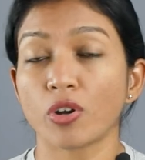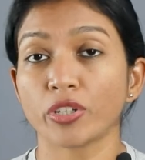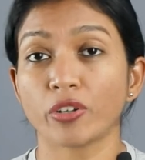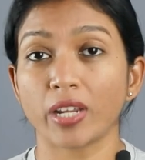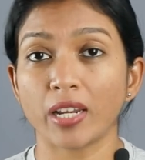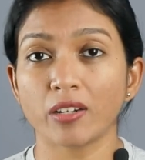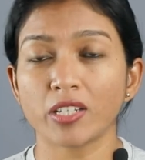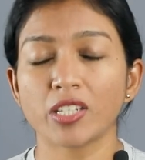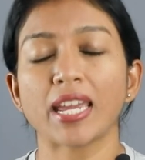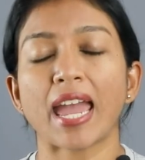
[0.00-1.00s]
on your
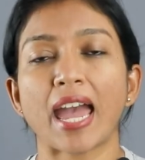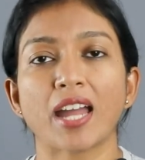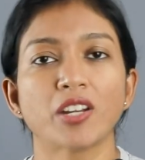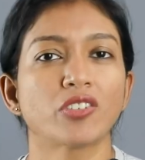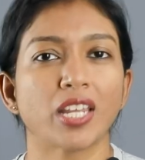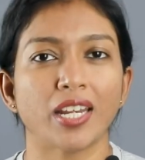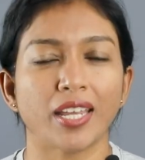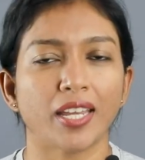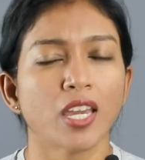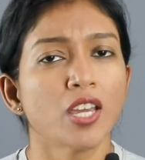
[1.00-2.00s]
energy and
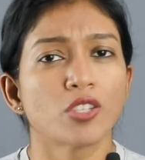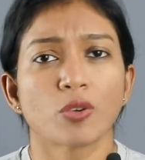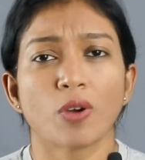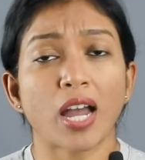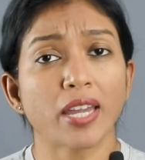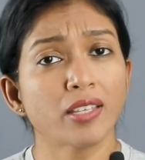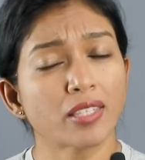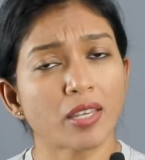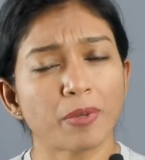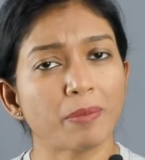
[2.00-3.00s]
training. So iron
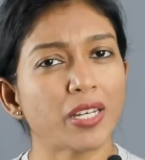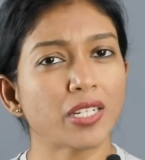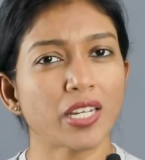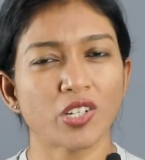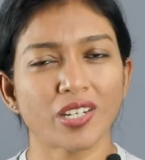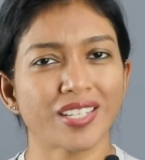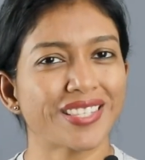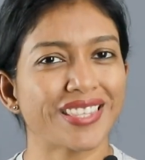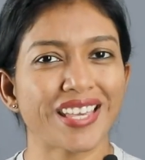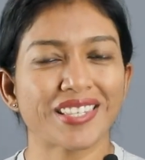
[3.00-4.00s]
supplementation
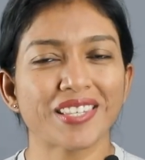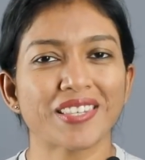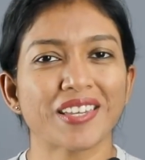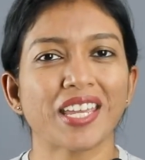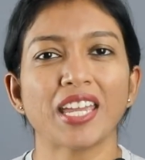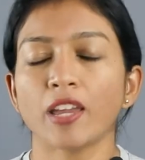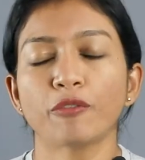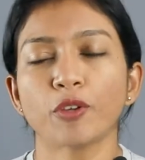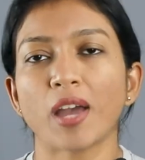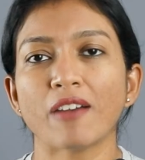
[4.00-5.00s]
is necessary
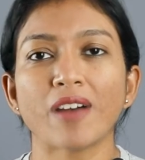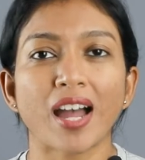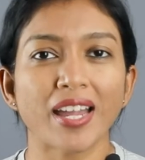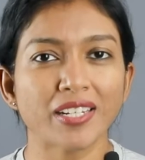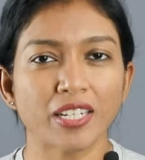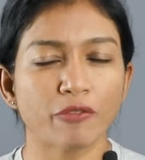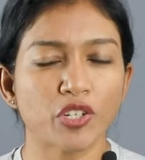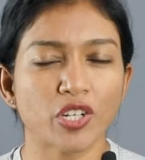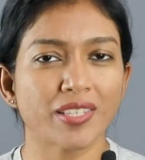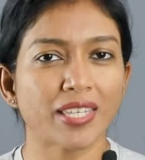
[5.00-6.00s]
if you have iron
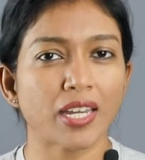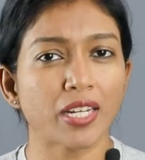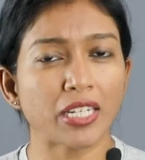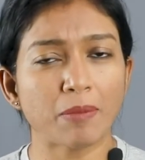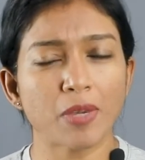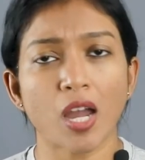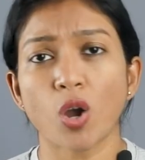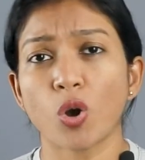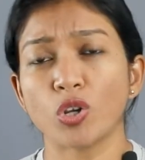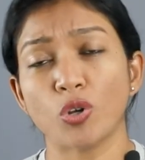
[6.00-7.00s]
deficiency
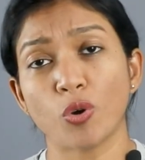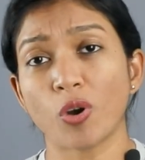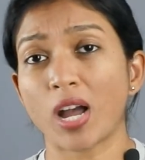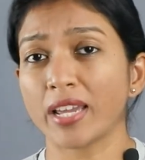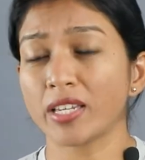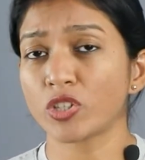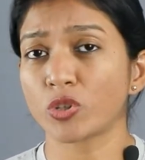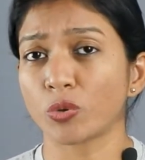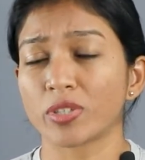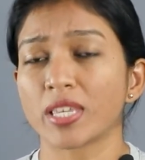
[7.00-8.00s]
anemia or low iron
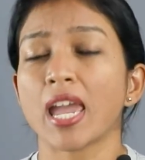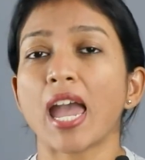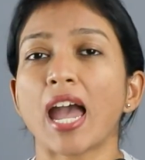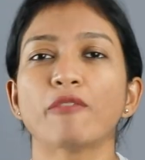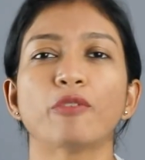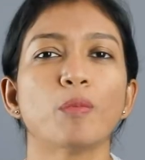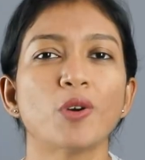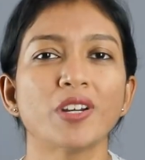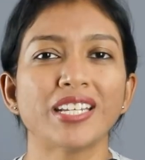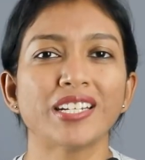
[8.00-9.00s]
stores. And for
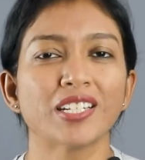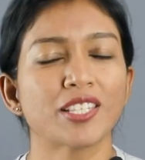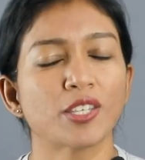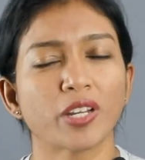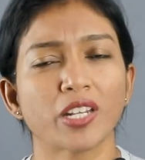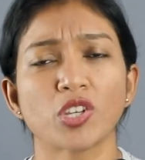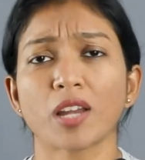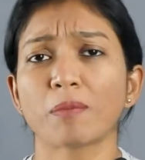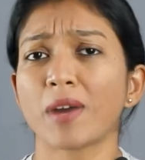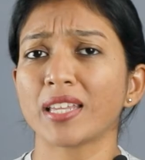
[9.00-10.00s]
more details, you can check
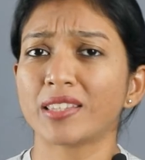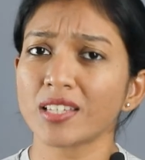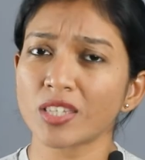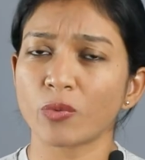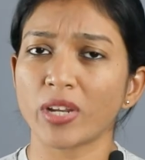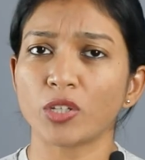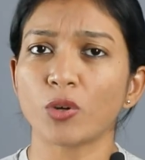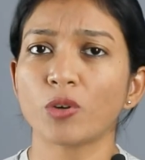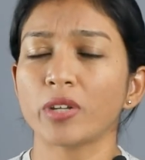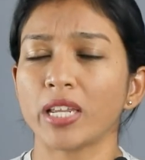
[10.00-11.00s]
this
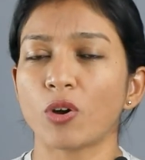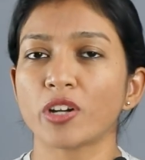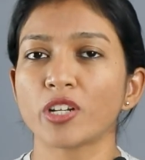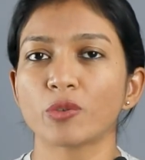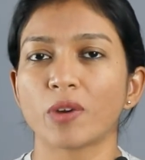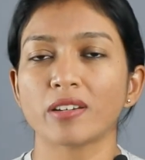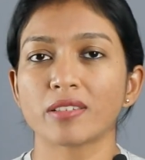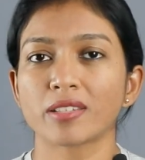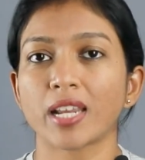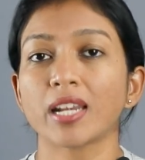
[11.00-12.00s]
video in order to
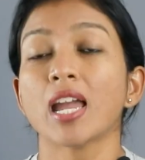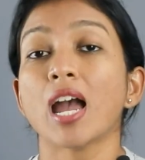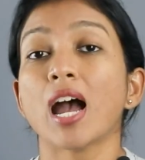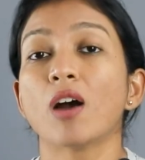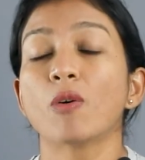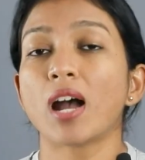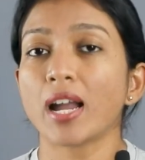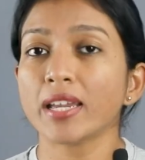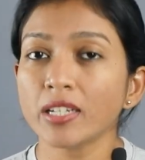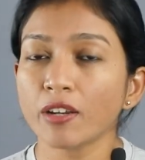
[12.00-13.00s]
understand how
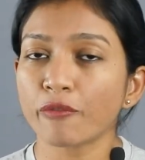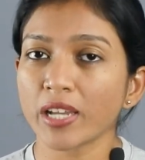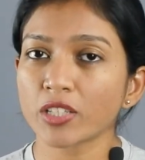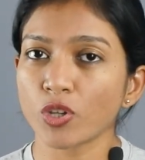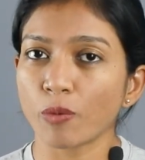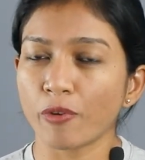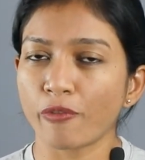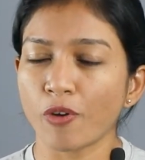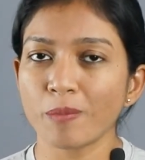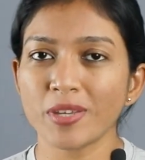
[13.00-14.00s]
iron affects your
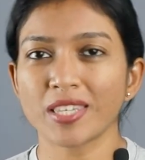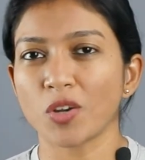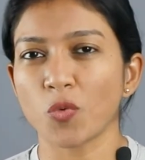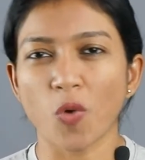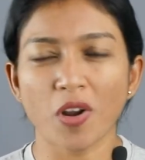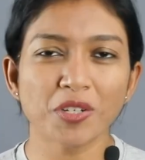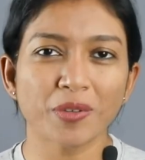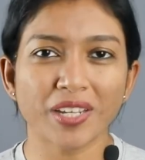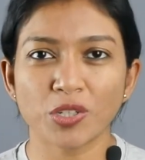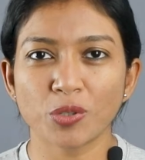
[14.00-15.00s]
performance and what
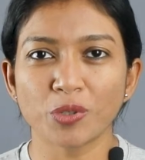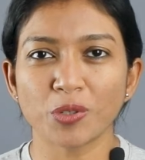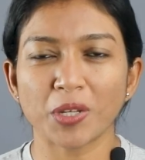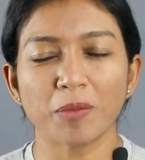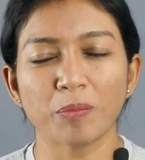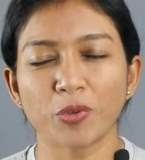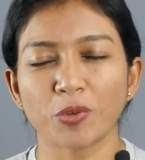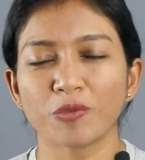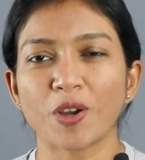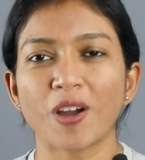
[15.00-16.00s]
you can do to
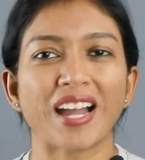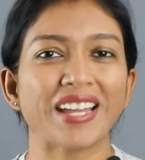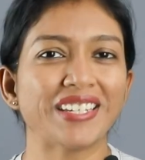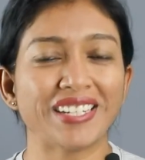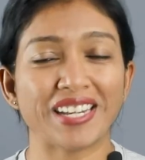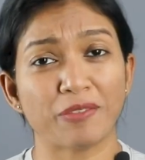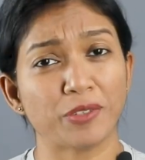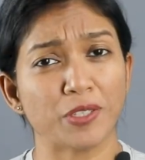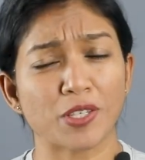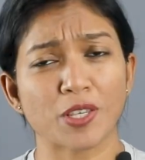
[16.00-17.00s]
improve your iron
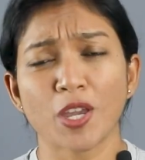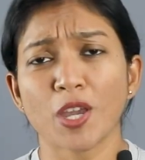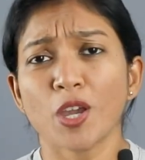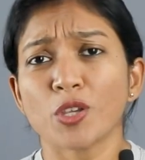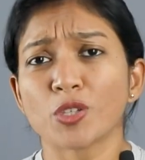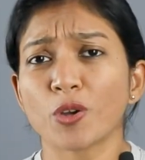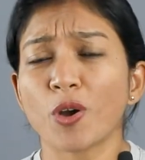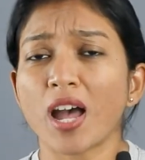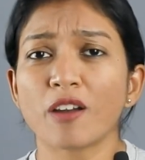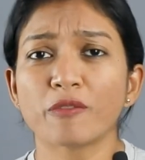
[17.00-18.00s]
levels. So
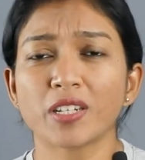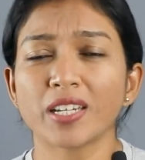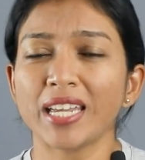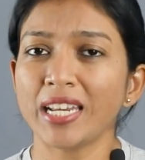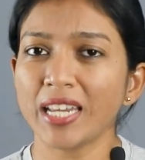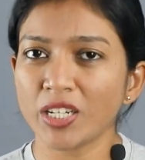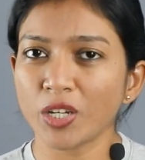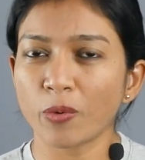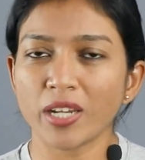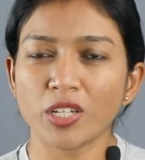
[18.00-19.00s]
after
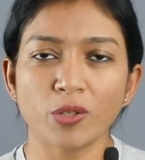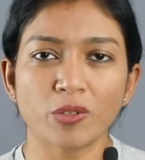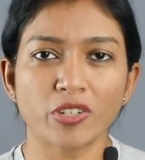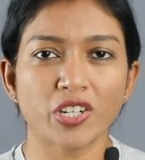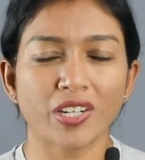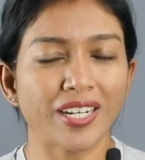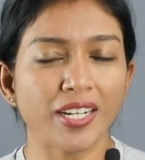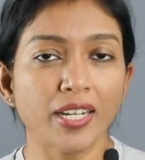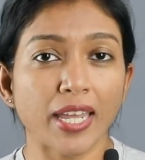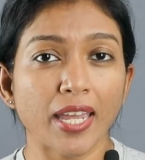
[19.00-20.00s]
inadequate nutrition
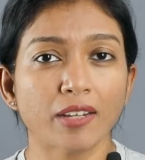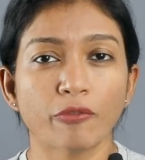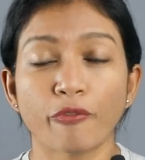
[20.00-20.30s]
intake,